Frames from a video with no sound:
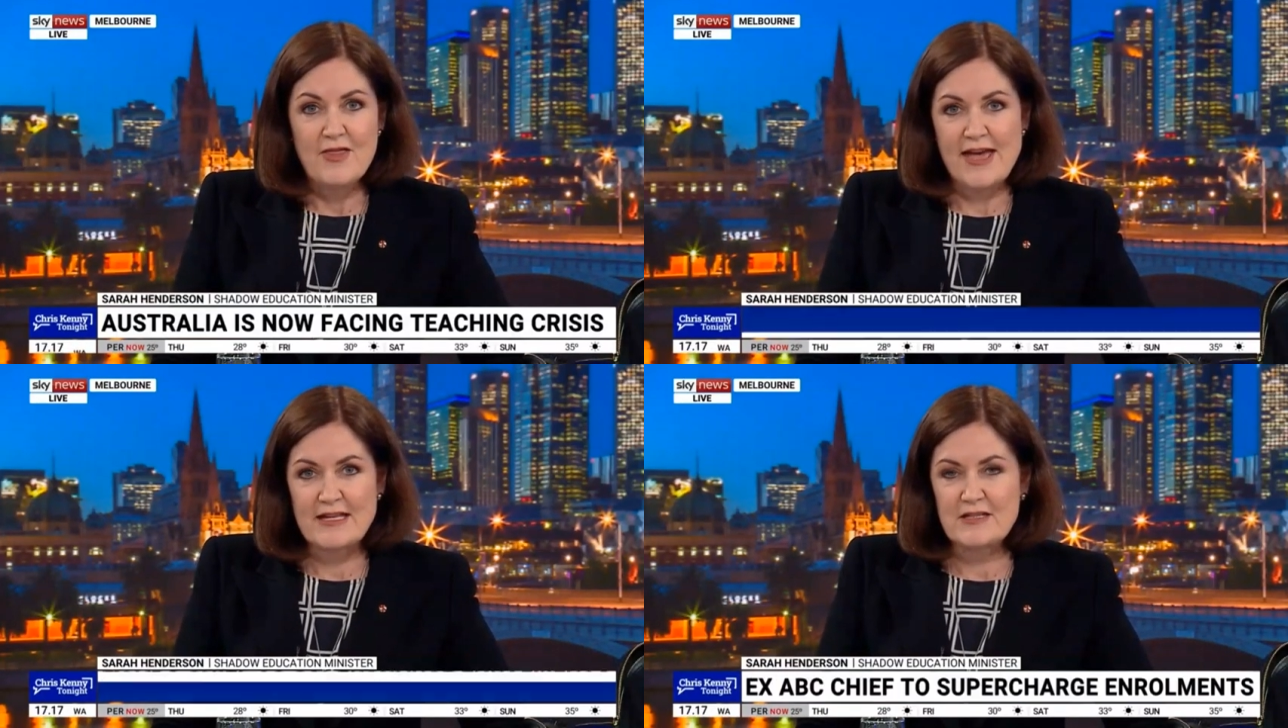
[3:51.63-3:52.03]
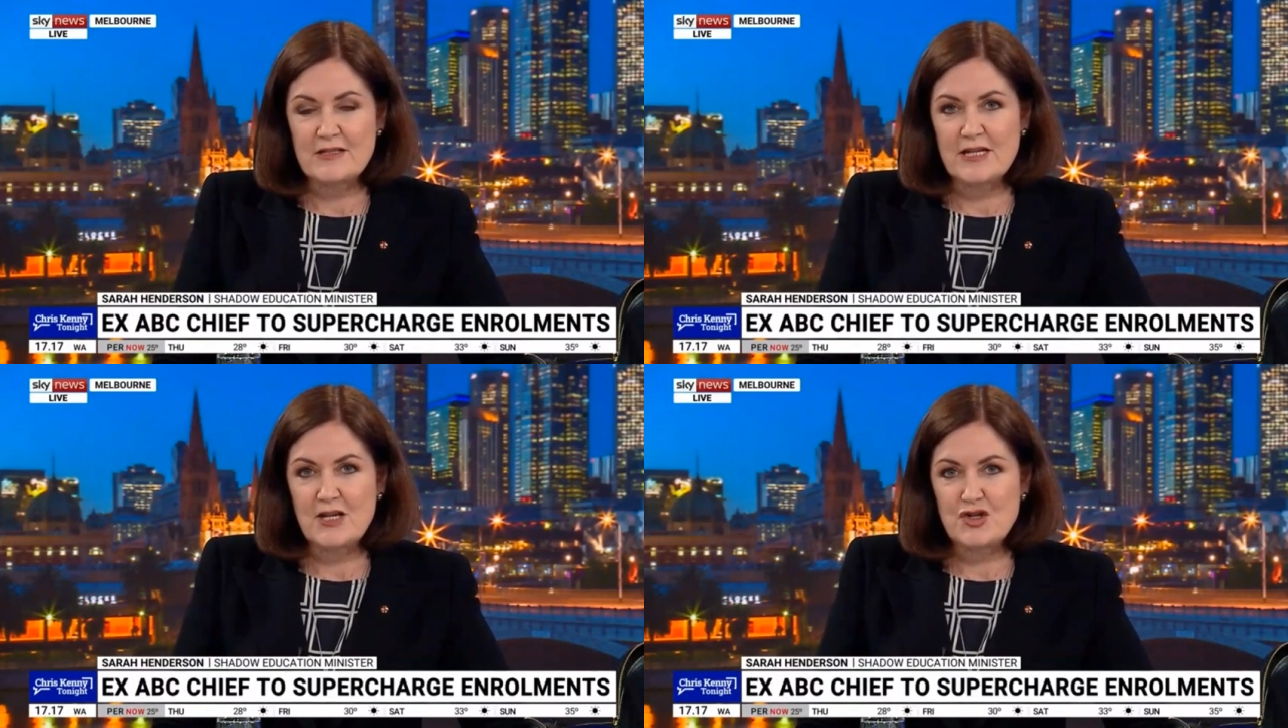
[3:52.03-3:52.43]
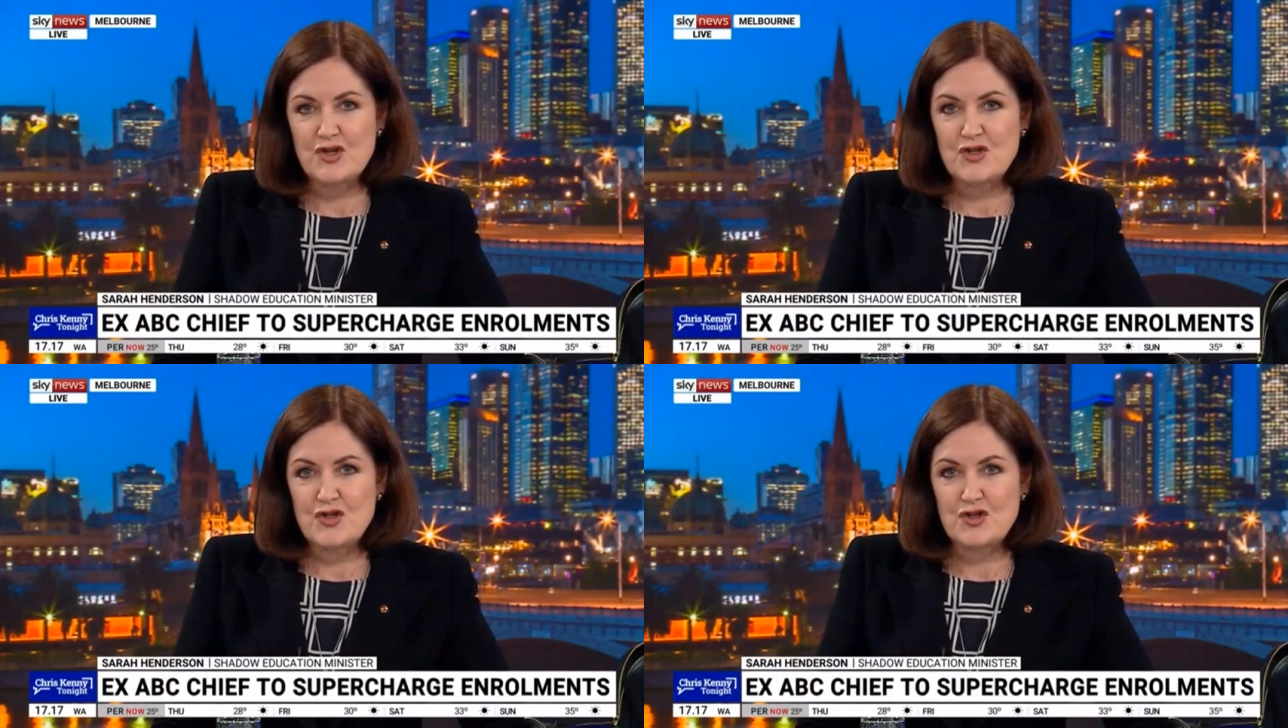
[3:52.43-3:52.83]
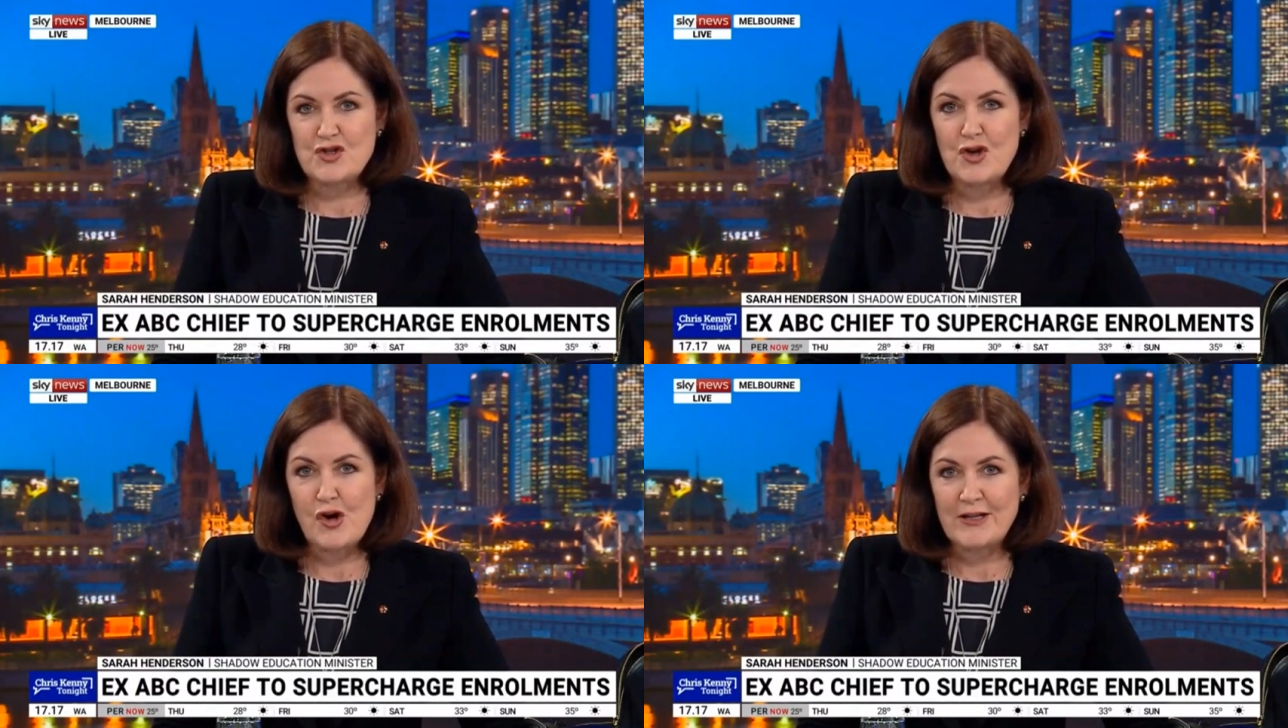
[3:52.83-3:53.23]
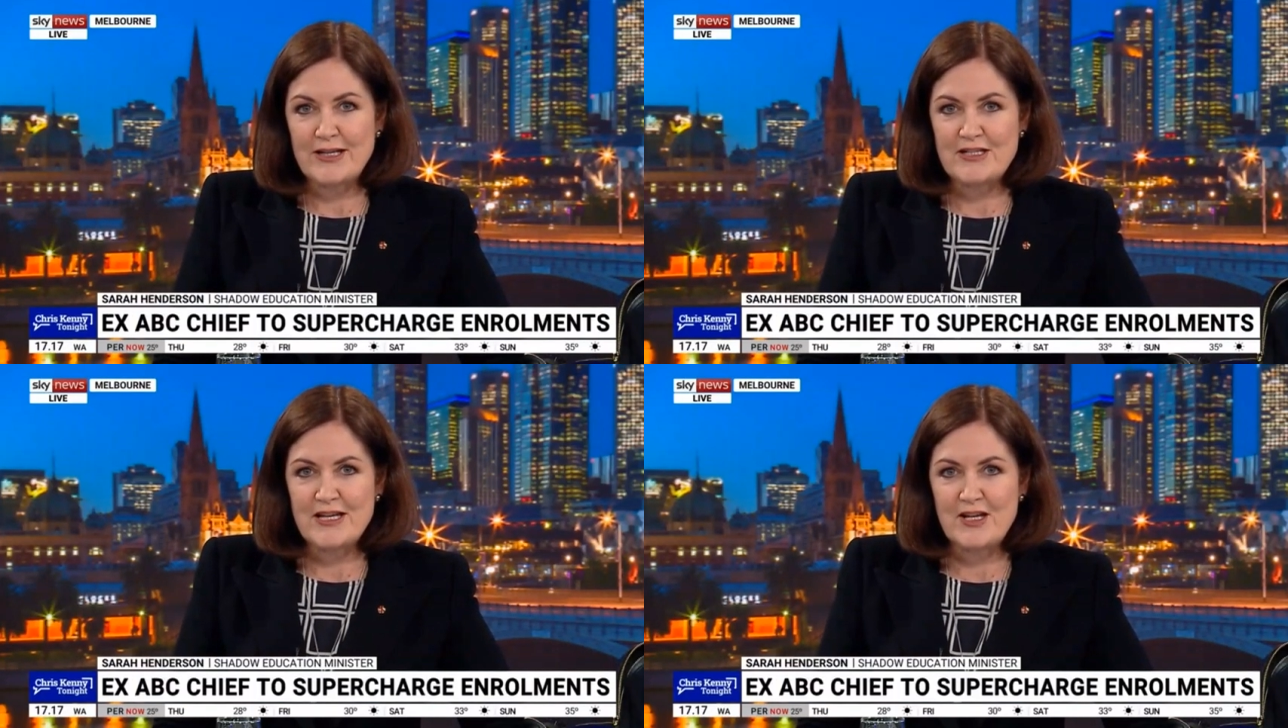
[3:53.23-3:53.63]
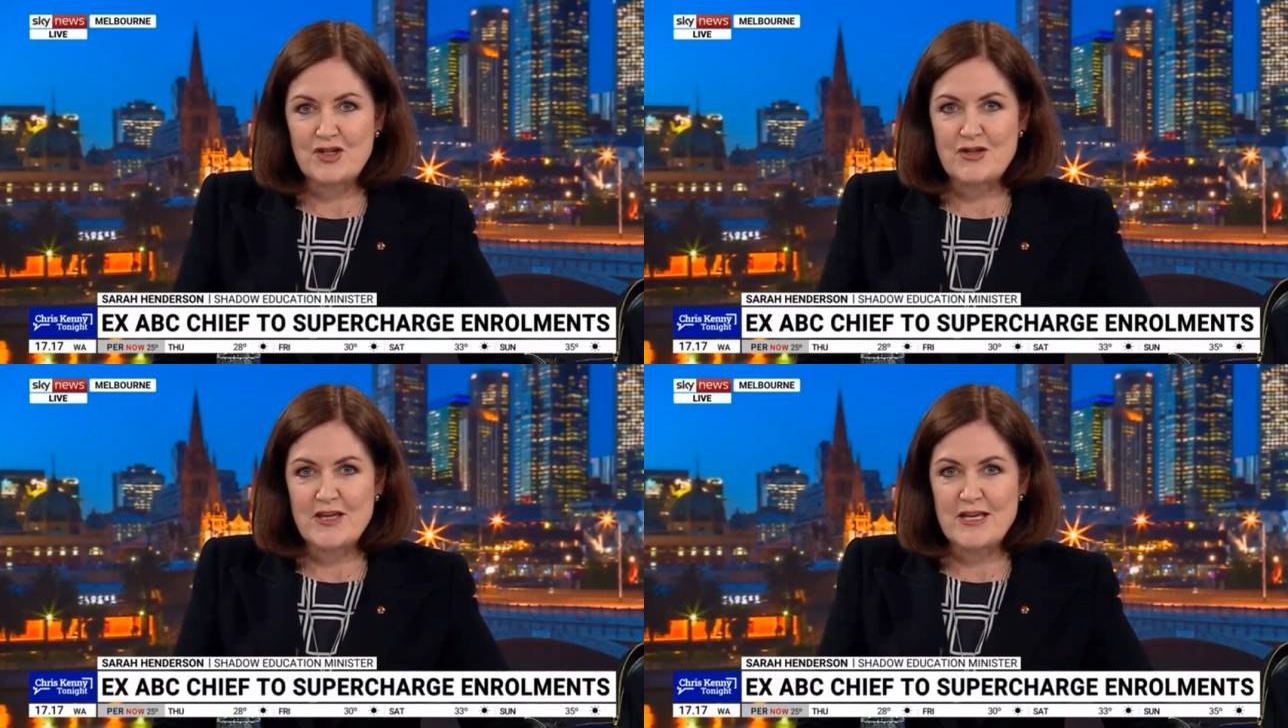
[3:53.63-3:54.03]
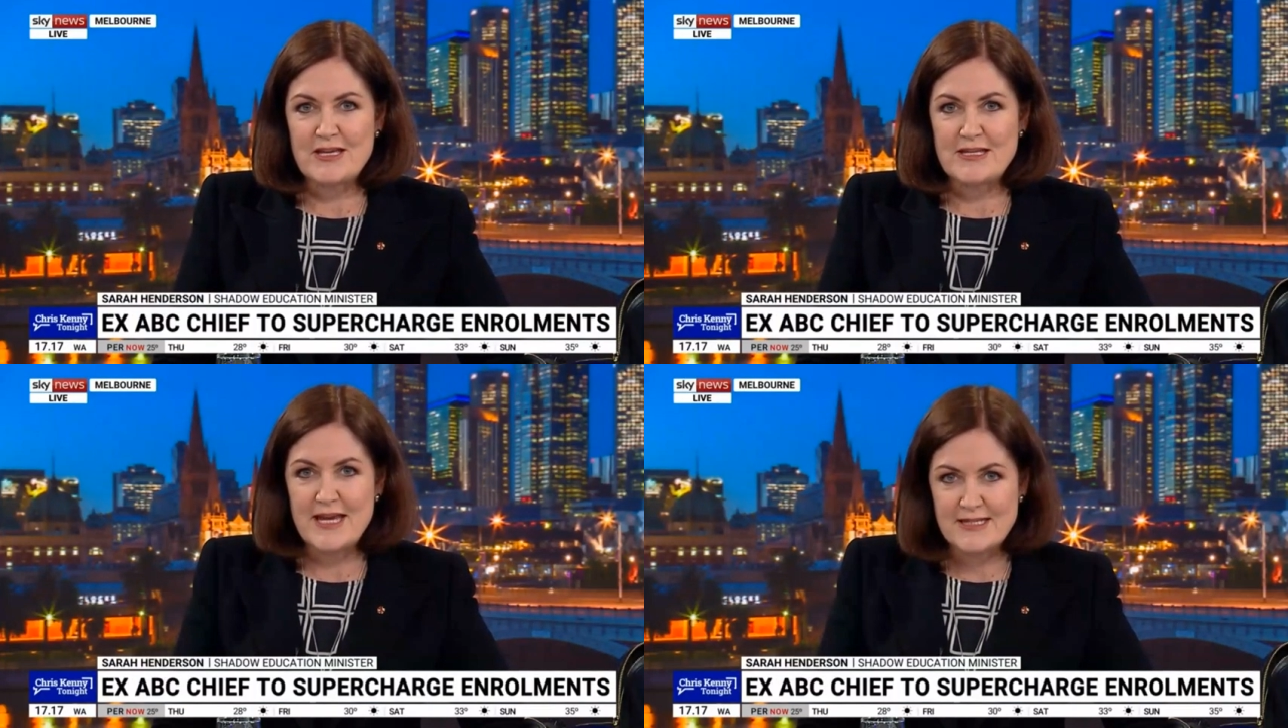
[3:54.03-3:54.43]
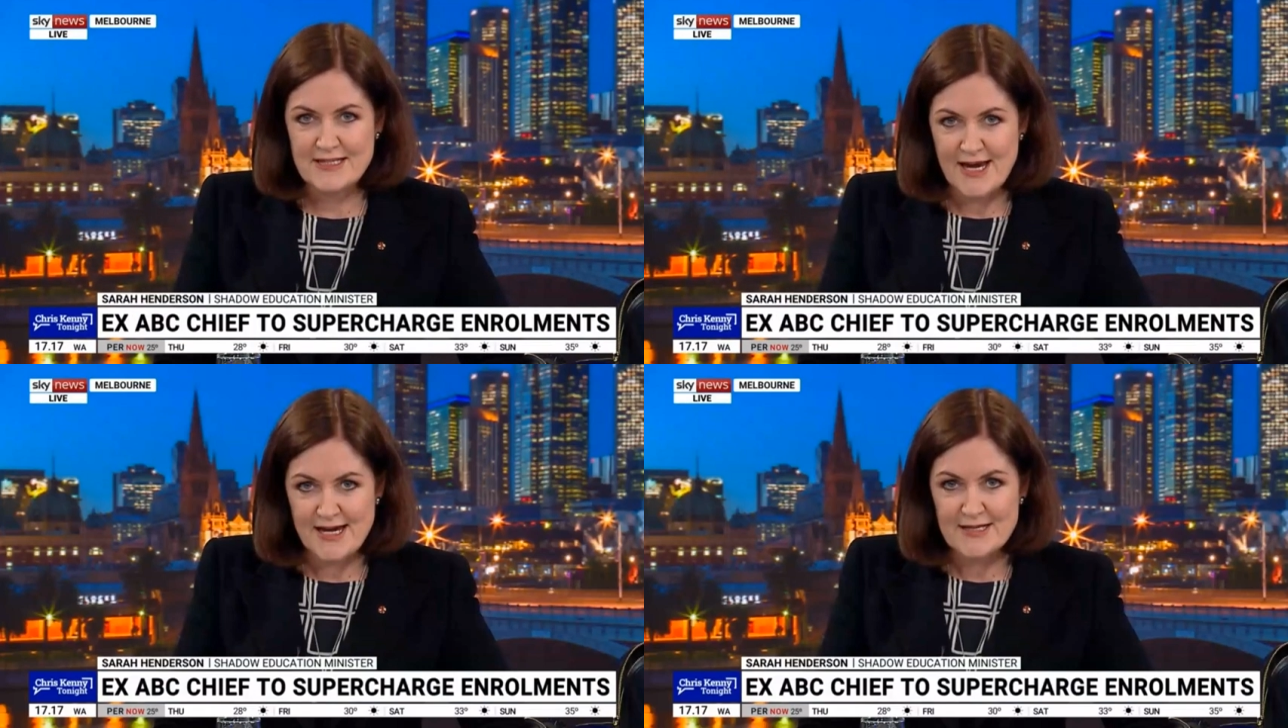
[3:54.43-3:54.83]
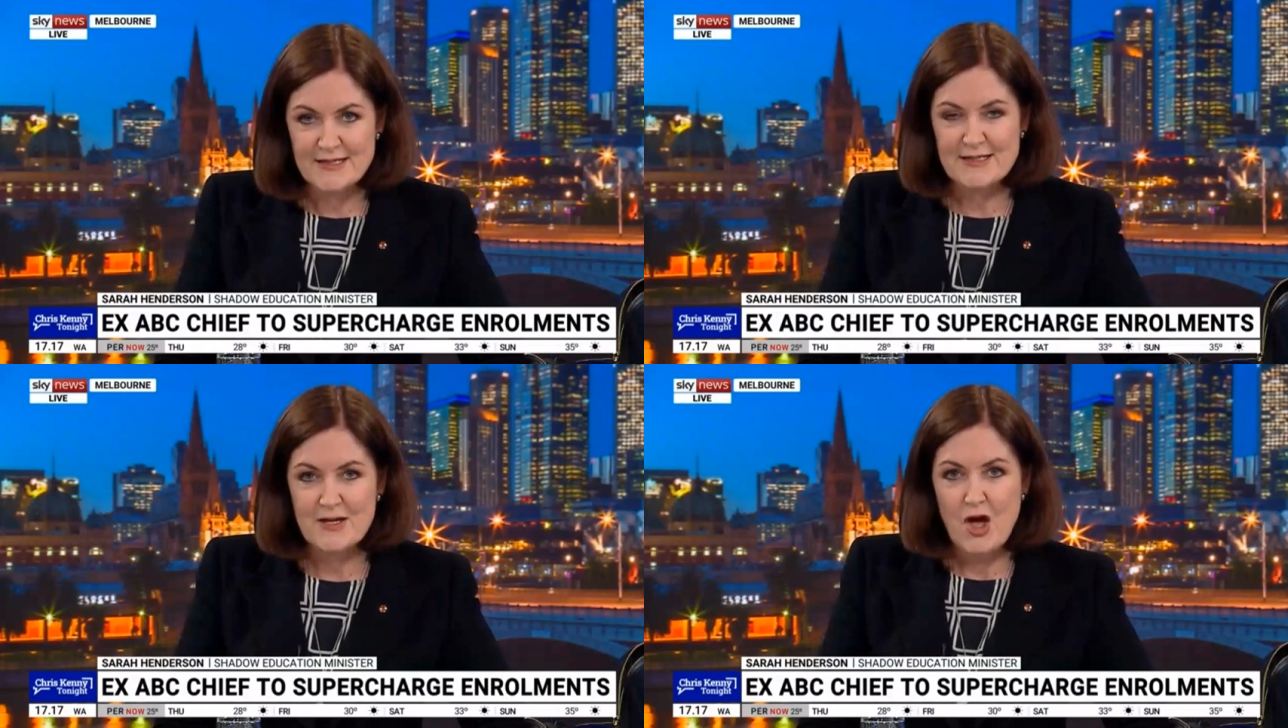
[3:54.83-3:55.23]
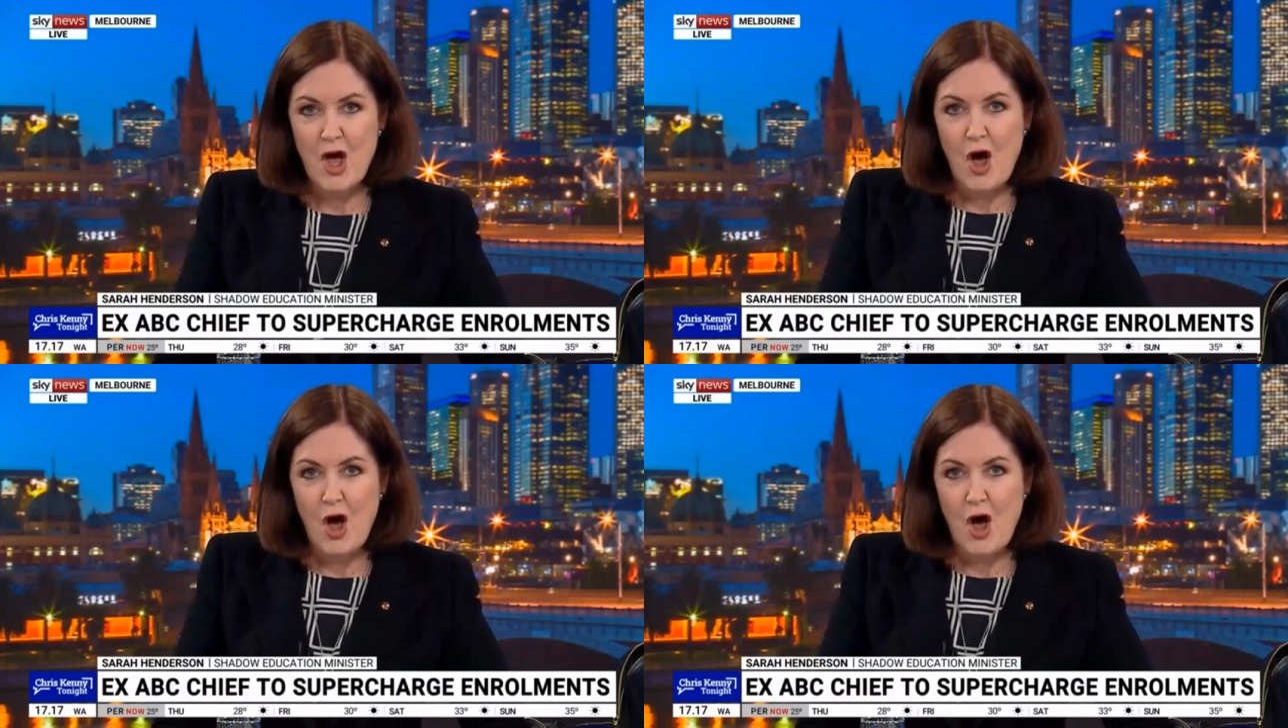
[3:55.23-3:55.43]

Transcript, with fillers: that teachers should only teach the yes case